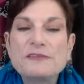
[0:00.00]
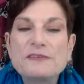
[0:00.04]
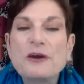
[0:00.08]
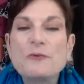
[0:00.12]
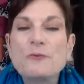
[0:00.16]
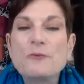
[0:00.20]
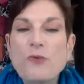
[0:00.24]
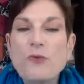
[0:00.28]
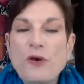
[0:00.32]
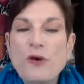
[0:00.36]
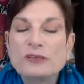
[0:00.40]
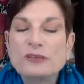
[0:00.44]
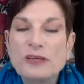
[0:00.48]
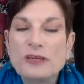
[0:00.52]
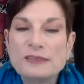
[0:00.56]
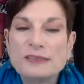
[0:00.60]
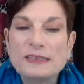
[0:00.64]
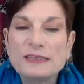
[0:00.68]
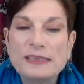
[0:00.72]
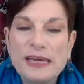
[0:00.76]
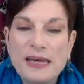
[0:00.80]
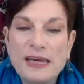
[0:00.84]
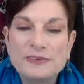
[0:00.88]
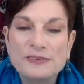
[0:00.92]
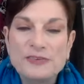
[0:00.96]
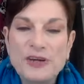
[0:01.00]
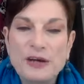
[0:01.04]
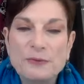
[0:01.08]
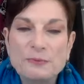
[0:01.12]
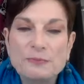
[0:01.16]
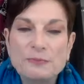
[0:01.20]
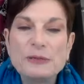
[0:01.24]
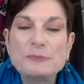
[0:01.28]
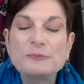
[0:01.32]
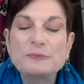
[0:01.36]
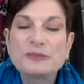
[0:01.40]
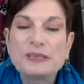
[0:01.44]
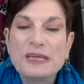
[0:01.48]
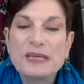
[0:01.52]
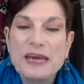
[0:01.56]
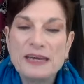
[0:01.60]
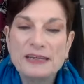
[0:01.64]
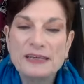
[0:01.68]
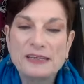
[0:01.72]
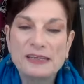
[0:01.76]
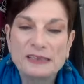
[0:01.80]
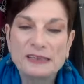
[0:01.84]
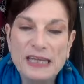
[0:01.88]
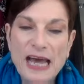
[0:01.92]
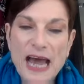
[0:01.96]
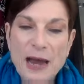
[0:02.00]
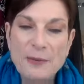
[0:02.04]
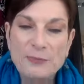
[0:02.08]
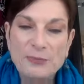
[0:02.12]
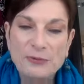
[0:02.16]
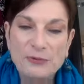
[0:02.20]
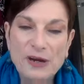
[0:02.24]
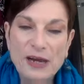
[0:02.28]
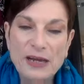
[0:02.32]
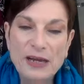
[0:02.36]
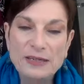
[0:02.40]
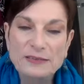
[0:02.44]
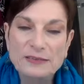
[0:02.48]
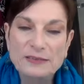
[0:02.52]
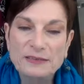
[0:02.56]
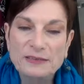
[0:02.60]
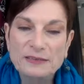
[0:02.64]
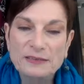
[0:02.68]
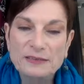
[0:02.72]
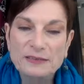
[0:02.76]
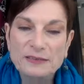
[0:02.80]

then work doesn't get done. People can't collaborate.